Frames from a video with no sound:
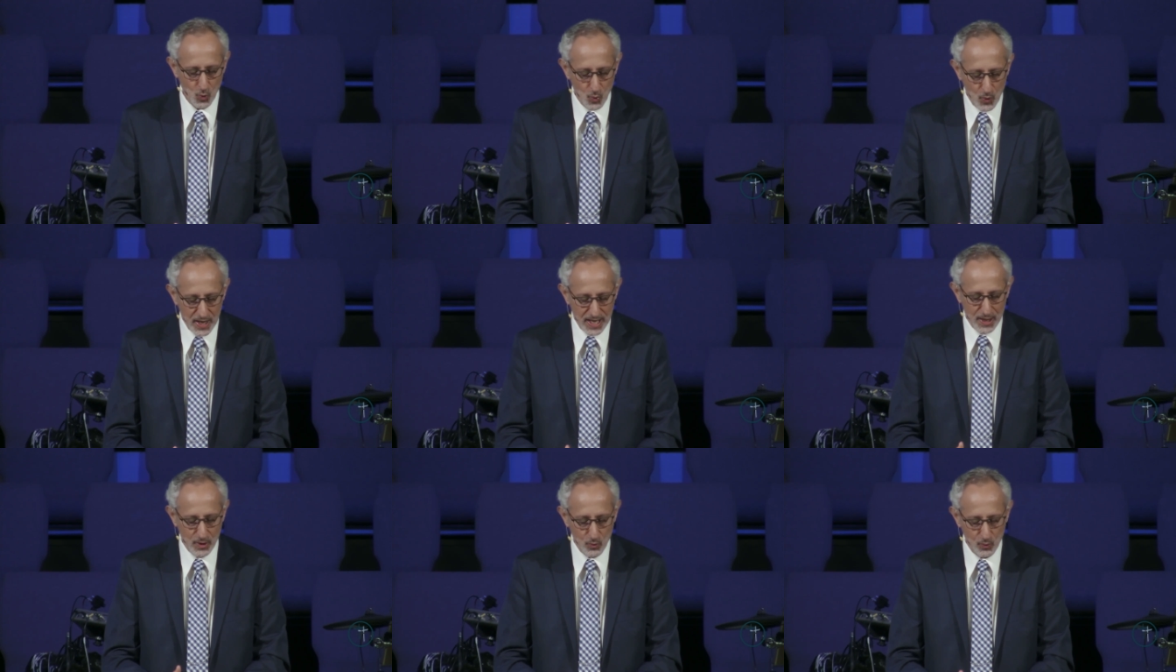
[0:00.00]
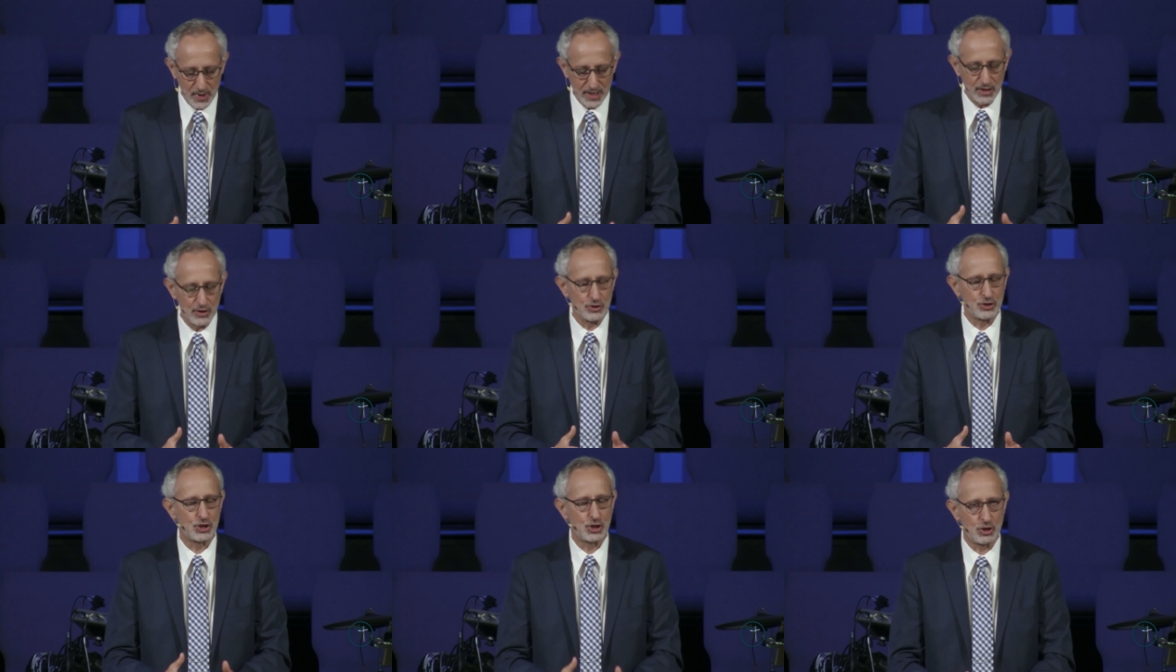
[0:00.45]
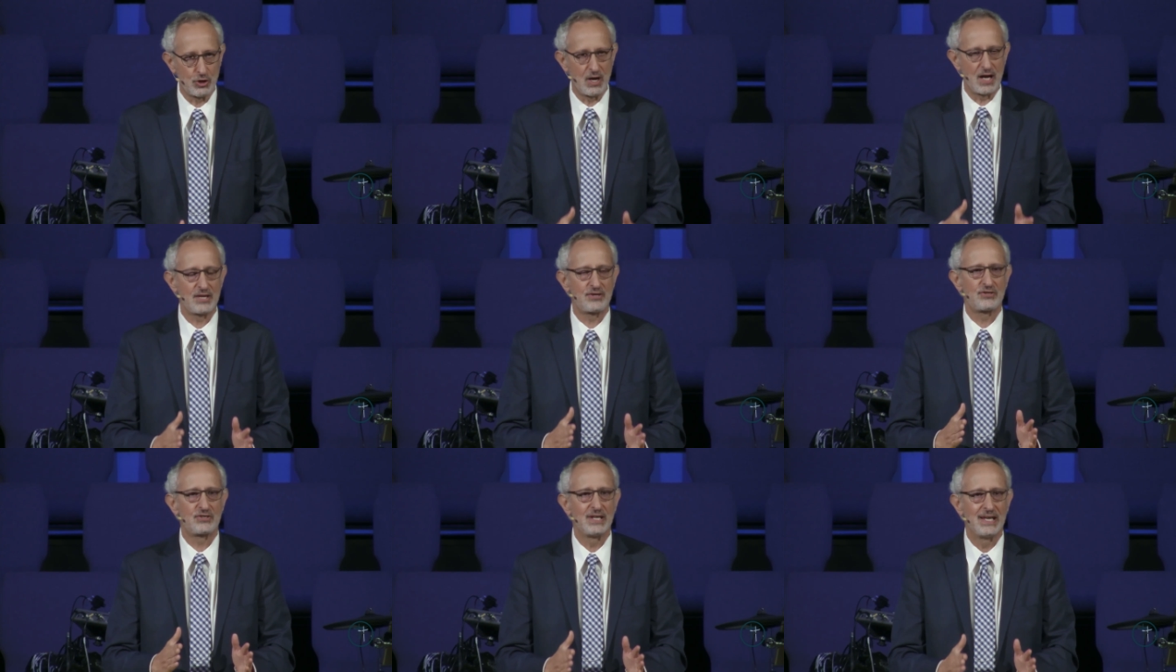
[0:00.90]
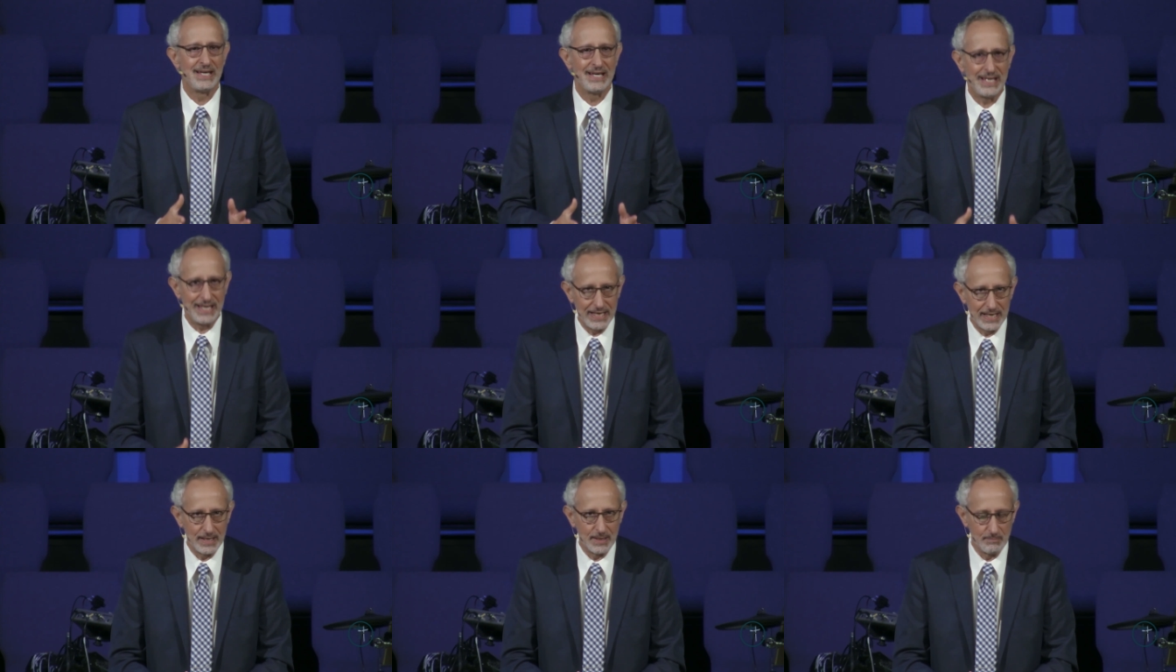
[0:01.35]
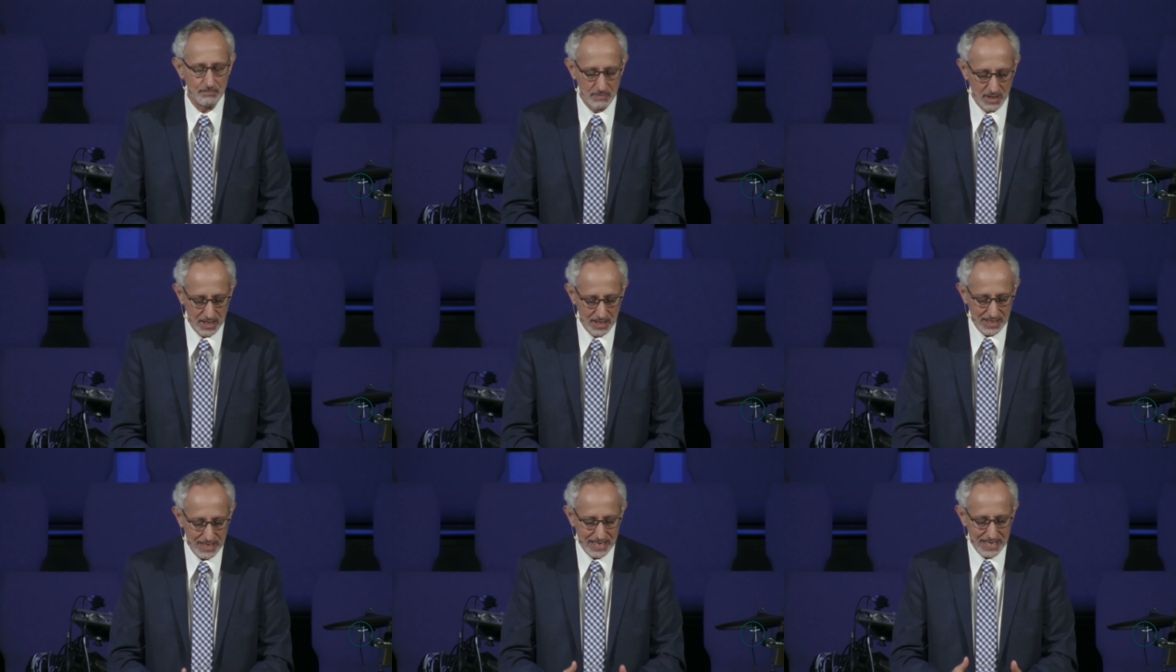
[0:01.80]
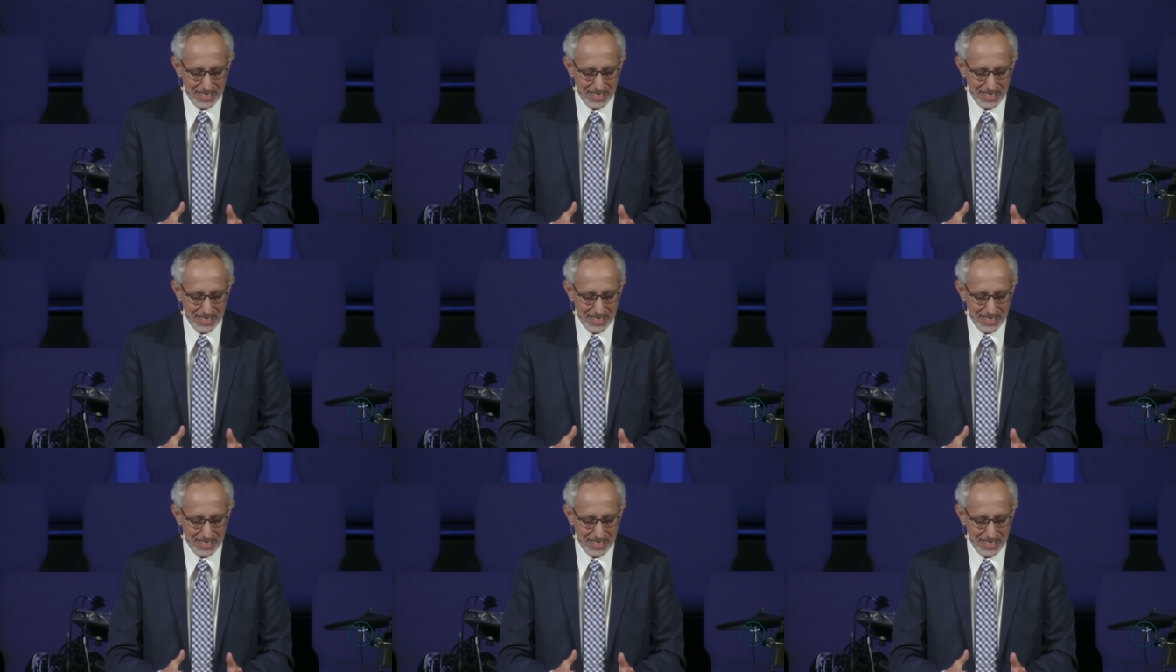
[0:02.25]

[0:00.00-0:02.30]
we will trust Him